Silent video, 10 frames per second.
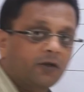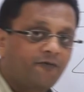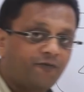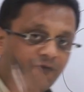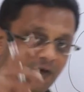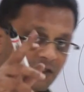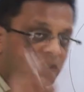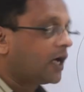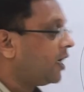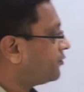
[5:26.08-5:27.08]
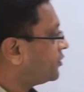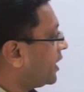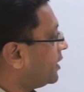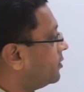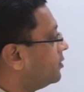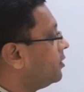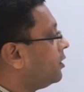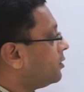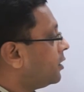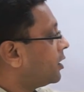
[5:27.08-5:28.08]
the first half cycle,
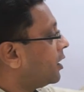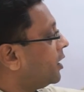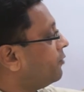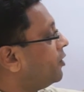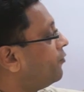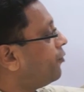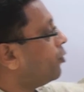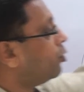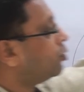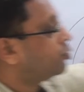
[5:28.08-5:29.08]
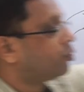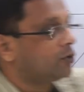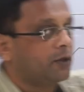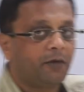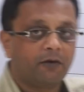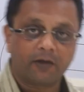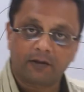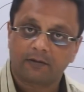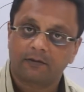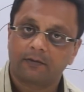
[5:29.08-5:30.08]
the current will flow through the B1.
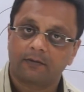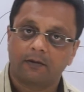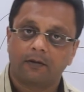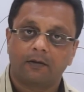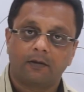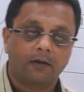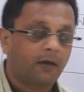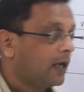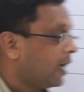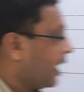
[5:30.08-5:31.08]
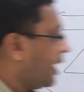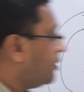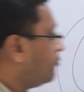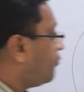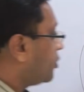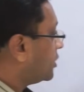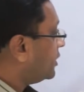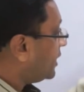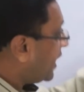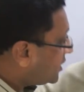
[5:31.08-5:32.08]
And for the
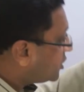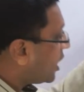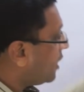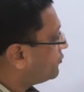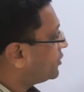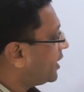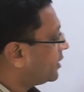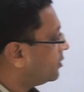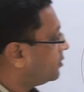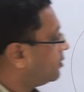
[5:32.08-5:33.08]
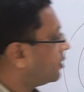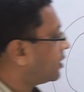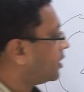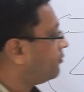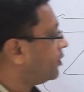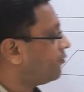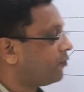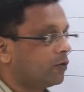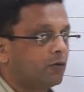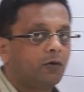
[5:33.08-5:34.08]
next half cycle, the current will
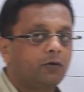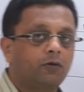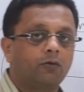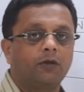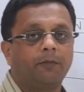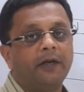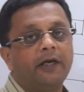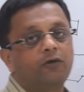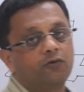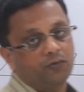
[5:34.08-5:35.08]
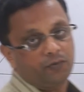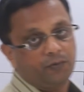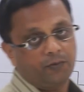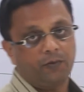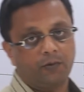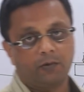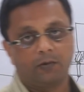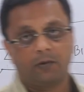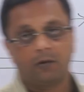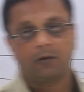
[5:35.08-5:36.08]
flow through the B2.
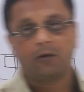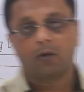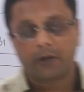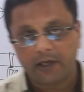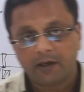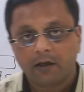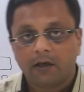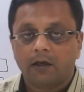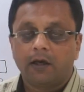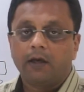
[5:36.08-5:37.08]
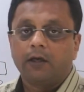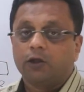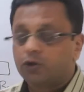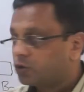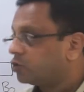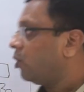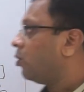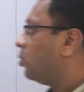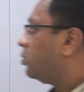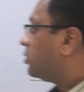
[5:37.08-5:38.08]
Okay?
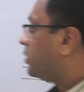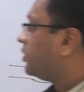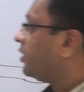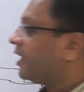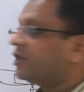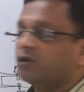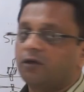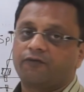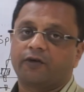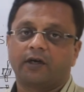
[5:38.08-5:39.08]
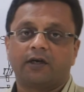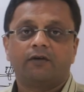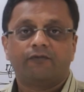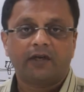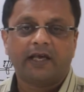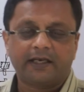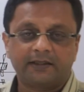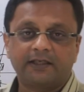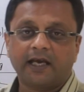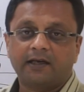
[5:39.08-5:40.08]
So, the direction of current will
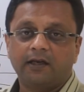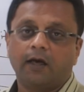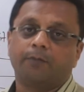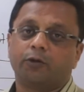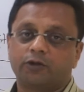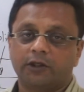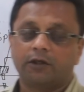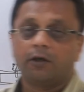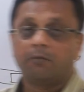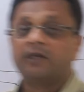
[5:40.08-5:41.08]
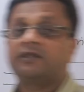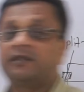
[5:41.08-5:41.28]
exactly opposite but